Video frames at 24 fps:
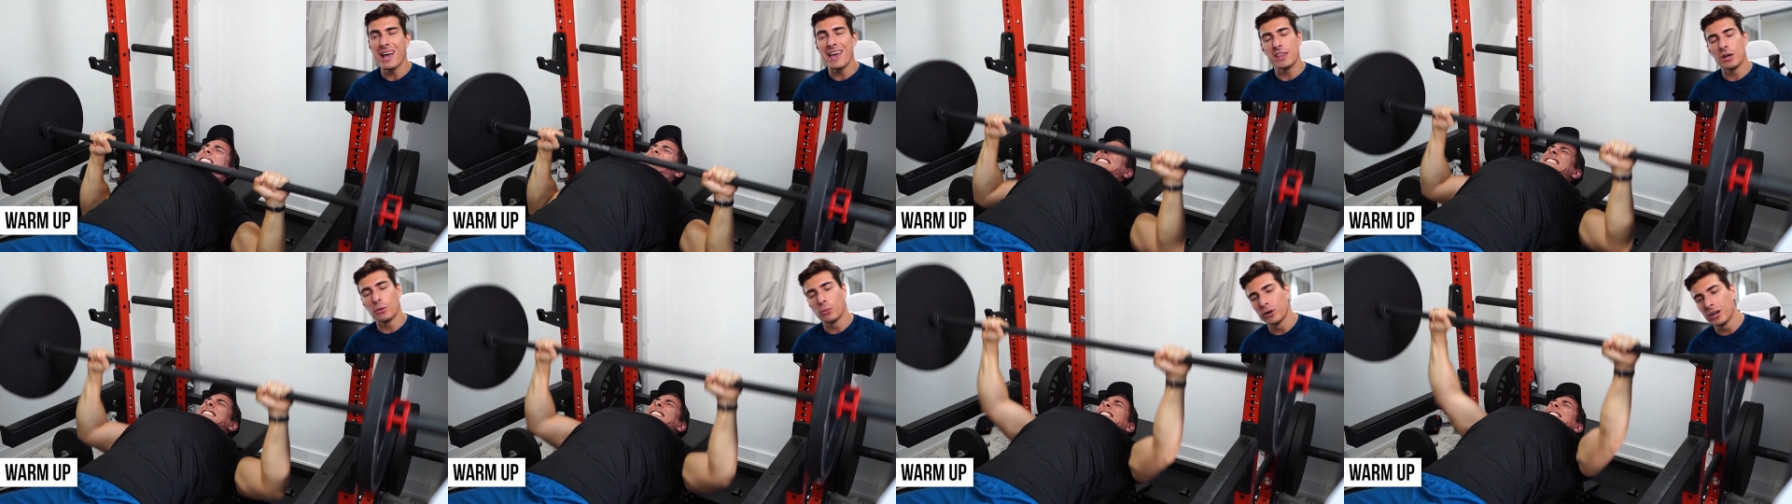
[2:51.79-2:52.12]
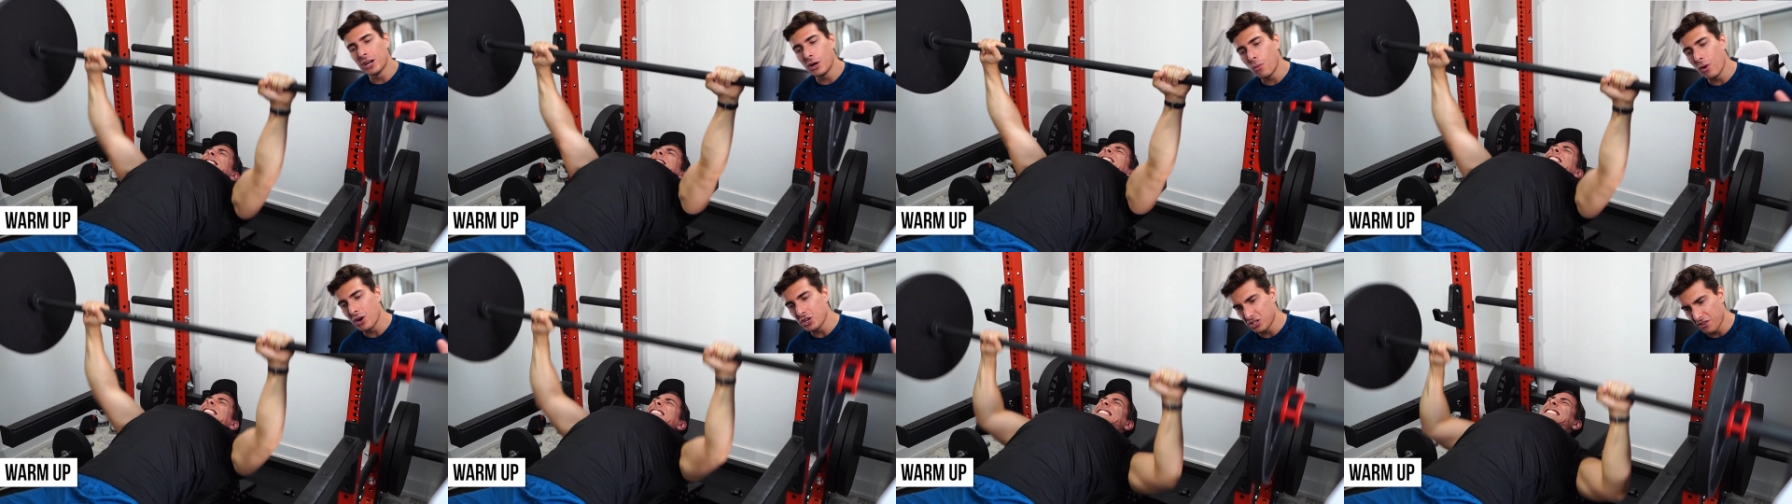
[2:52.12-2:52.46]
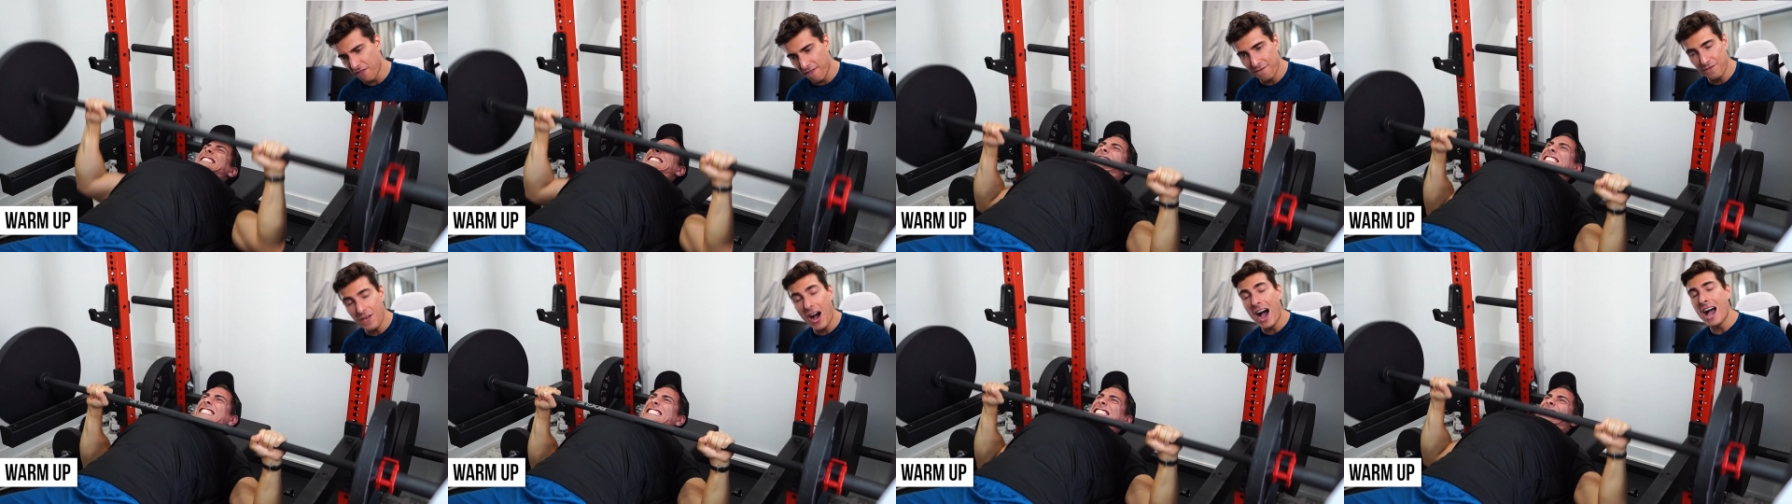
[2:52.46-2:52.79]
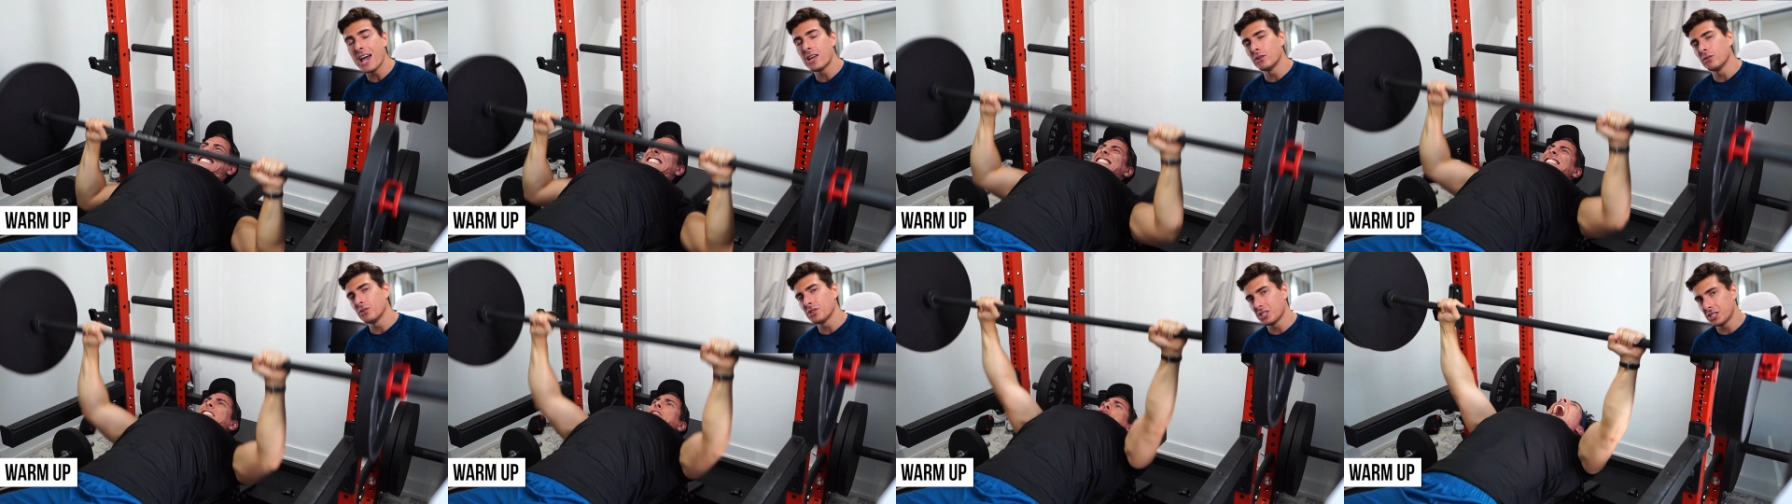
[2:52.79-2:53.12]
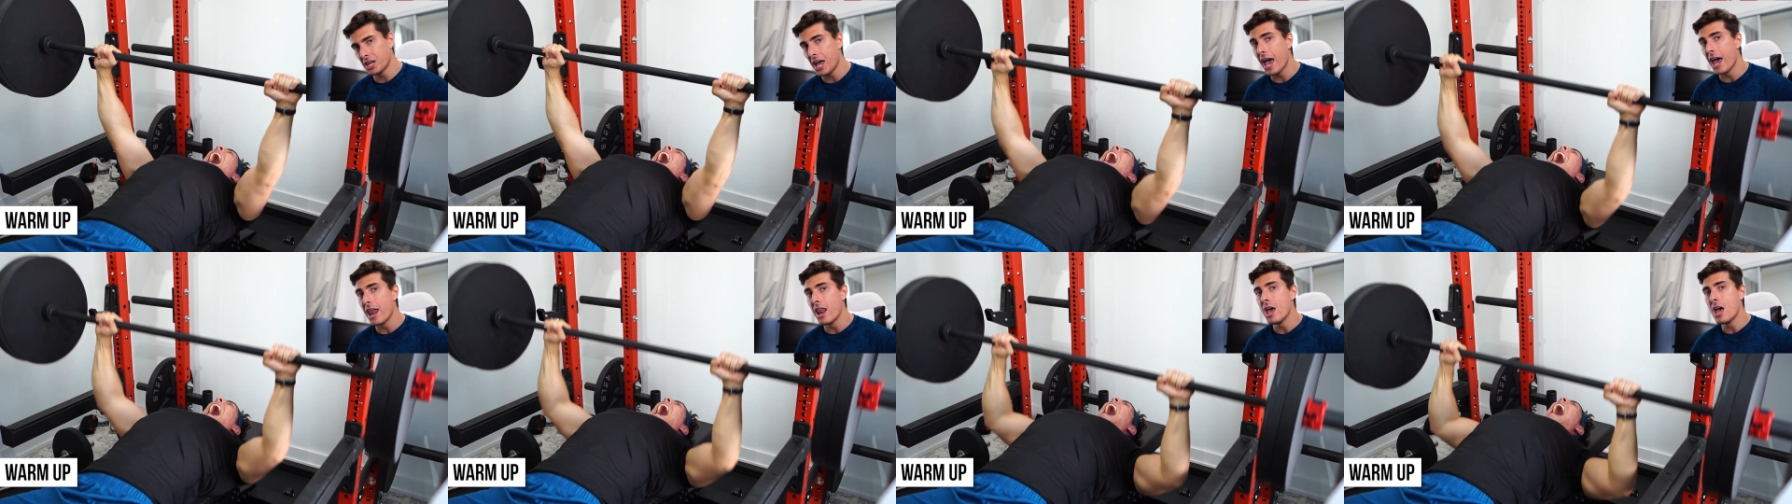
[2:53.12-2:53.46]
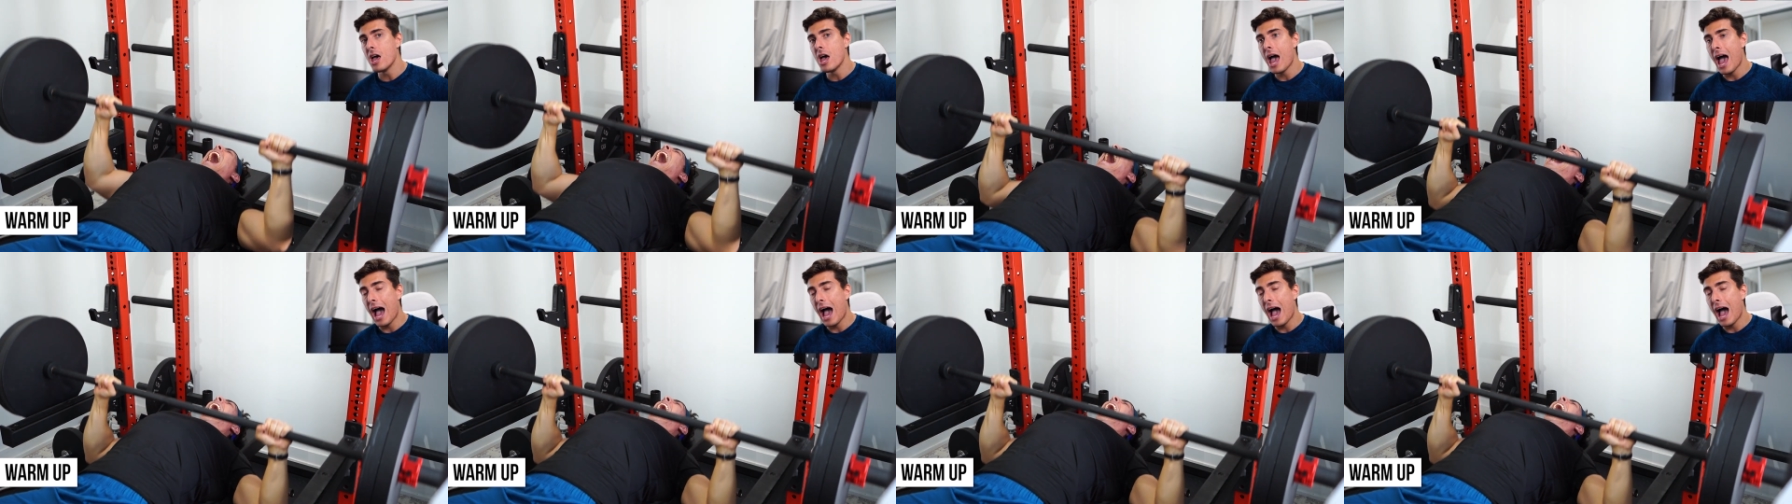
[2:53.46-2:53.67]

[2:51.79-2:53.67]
and then we're gonna watch the final set,